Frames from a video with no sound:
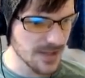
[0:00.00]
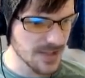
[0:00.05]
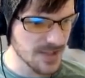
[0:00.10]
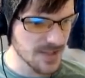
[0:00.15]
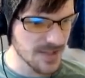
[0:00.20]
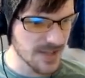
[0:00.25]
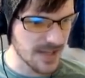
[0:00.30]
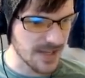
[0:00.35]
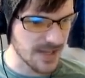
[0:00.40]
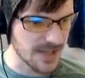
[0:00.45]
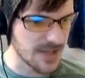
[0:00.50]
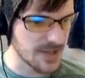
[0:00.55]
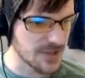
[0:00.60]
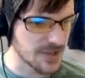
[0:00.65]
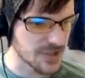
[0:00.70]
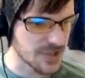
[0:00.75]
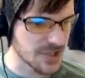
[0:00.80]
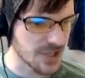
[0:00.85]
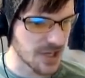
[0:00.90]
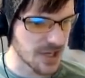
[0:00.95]
I see that
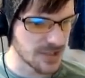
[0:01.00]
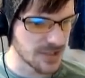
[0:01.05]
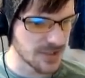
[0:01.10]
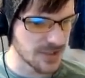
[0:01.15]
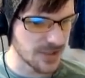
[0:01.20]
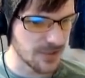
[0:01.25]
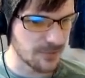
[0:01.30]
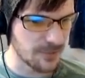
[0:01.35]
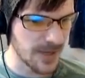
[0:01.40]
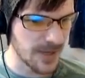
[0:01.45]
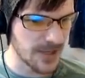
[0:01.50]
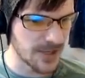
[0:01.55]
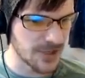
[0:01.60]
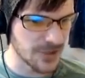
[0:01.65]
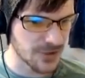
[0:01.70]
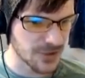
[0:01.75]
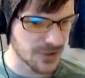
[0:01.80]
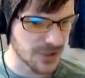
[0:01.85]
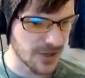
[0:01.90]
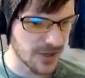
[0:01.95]
hideous colour that you've
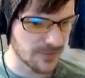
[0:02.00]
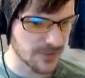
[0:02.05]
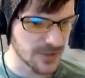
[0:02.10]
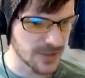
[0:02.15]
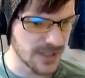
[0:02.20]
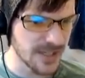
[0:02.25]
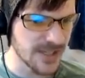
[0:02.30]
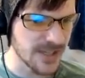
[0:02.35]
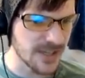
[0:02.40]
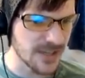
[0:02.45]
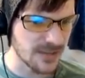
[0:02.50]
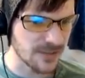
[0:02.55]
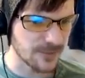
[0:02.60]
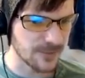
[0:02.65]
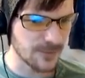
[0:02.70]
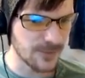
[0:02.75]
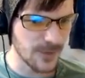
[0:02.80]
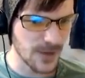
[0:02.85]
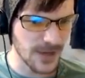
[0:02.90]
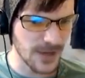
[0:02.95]
painted your Chevrolet. Get
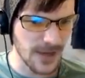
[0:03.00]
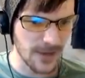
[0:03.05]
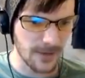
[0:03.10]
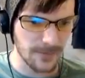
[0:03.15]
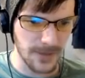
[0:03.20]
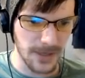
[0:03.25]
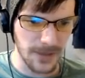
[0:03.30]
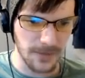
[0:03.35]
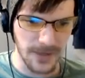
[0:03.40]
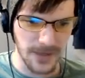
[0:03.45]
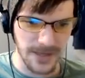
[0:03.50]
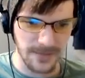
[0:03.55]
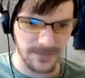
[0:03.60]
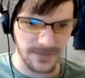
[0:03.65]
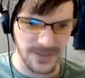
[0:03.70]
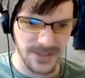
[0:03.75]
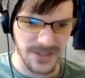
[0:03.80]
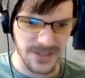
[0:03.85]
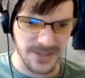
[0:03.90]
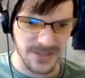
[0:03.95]
the fuck out of my way,
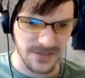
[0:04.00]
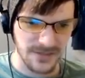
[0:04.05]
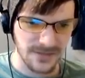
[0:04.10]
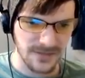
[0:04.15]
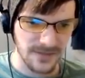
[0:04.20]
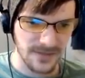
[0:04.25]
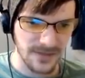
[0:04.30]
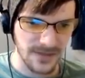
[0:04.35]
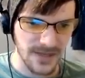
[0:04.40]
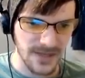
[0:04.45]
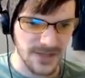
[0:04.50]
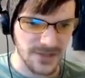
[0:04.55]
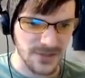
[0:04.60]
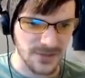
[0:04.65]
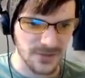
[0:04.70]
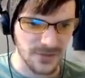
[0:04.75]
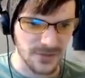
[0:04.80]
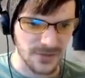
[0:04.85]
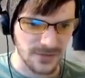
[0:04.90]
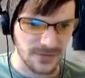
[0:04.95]
please.
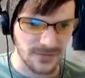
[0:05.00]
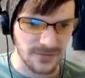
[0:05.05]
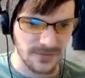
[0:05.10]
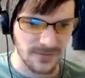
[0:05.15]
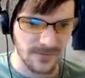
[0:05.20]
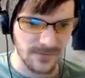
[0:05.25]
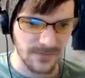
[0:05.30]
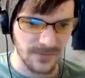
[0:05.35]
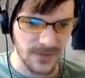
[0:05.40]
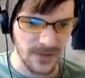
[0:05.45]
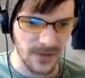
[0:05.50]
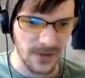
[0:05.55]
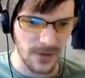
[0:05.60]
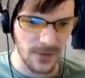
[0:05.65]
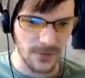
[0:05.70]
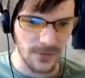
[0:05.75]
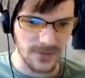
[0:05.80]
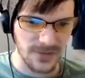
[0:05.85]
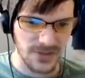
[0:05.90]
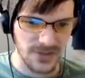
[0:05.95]
Yes, good.
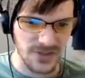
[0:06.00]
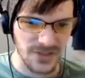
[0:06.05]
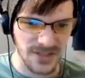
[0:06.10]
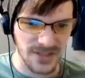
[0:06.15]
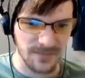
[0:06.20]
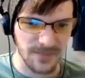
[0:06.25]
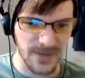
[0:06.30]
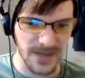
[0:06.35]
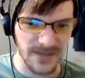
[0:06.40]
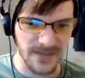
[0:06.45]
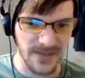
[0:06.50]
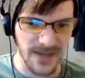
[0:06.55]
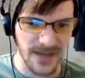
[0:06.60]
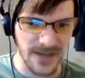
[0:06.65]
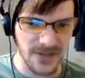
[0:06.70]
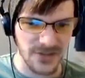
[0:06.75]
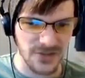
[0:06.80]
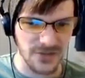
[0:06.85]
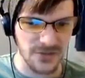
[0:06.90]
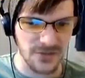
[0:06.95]
Oh, just slipping in
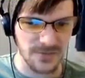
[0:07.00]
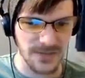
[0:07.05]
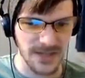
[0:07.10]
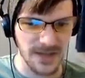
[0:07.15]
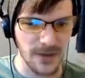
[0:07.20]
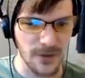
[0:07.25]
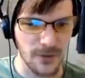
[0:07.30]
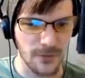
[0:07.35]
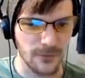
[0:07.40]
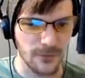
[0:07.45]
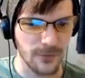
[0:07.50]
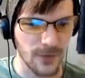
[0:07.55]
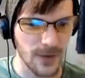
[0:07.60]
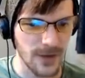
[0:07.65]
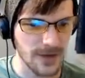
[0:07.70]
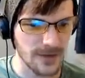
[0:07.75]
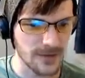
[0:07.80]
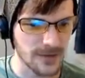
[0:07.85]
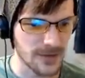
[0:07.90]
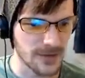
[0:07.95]
there. Excuse me. Oh,
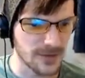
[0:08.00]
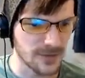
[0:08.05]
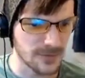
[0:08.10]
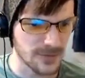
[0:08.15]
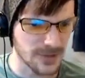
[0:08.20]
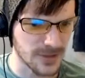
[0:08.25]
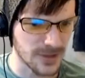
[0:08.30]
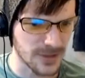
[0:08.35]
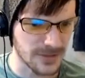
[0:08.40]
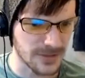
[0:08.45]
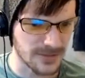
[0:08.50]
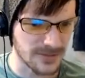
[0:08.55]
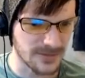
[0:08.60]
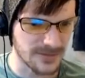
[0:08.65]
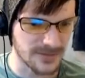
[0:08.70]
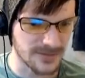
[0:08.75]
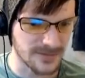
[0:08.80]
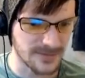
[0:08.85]
fuck. Oh, God.